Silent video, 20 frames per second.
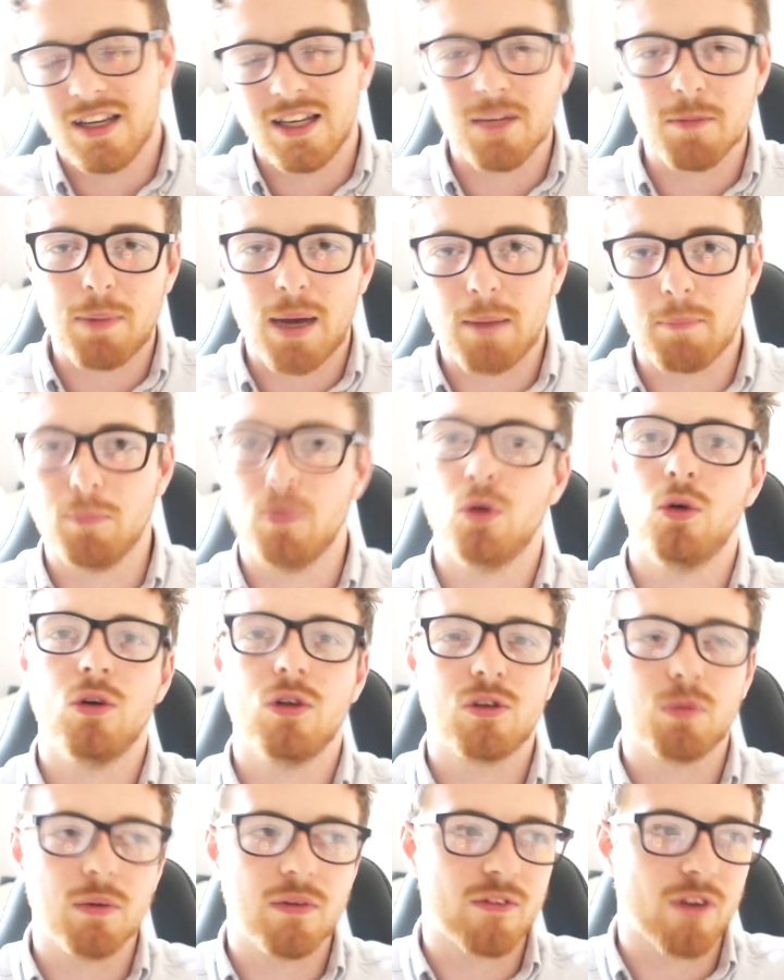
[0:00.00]
in a bad
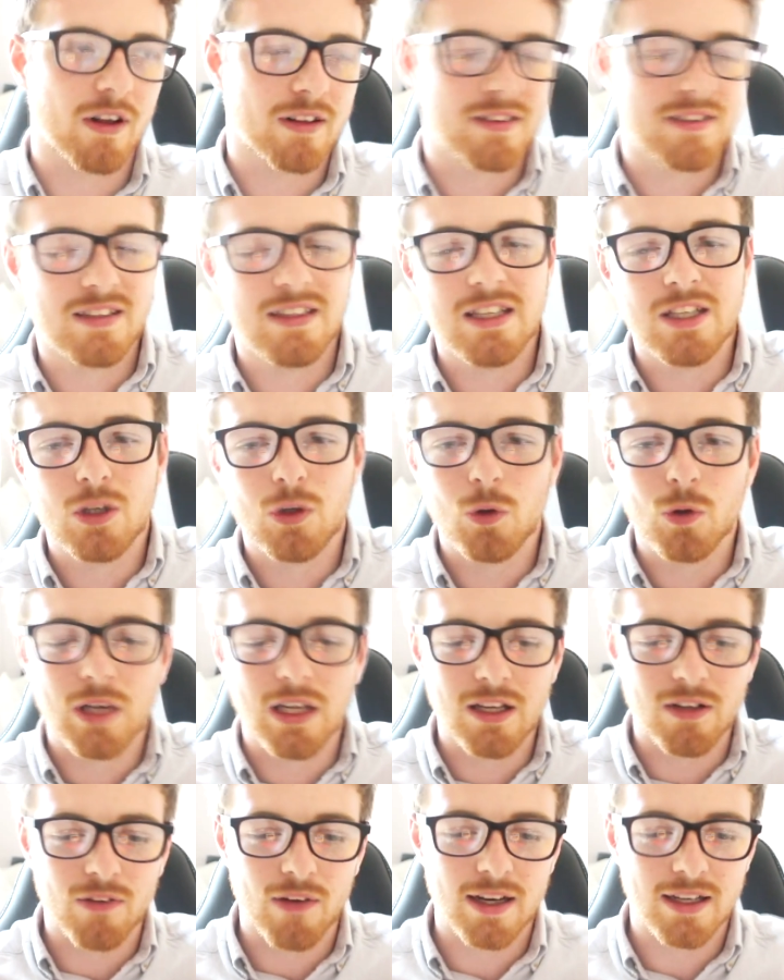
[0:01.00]
mood. We've got tea
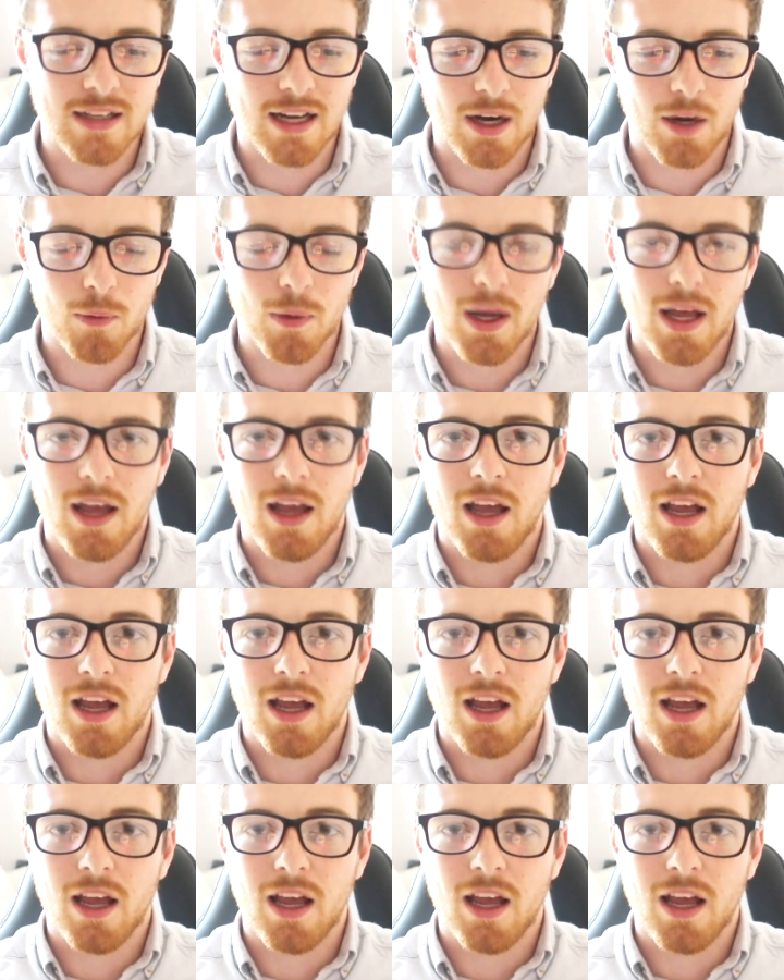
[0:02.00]
cooking right now.